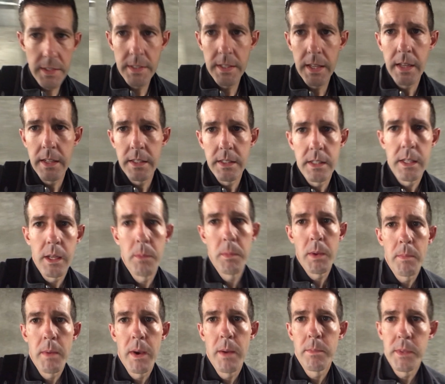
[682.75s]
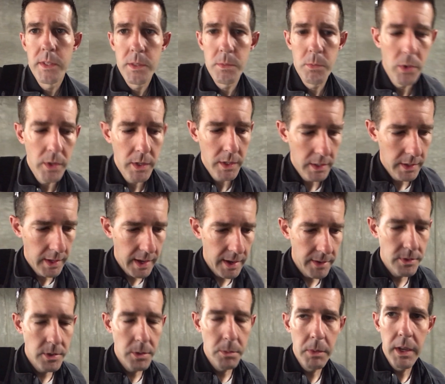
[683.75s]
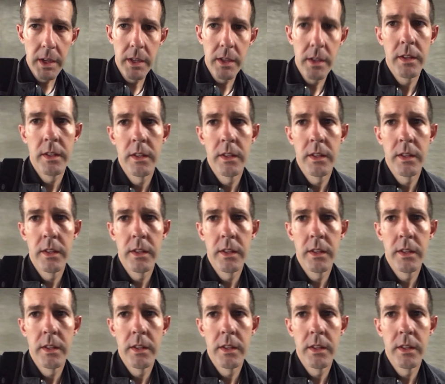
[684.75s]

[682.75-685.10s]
decided to tell my mom this morning after my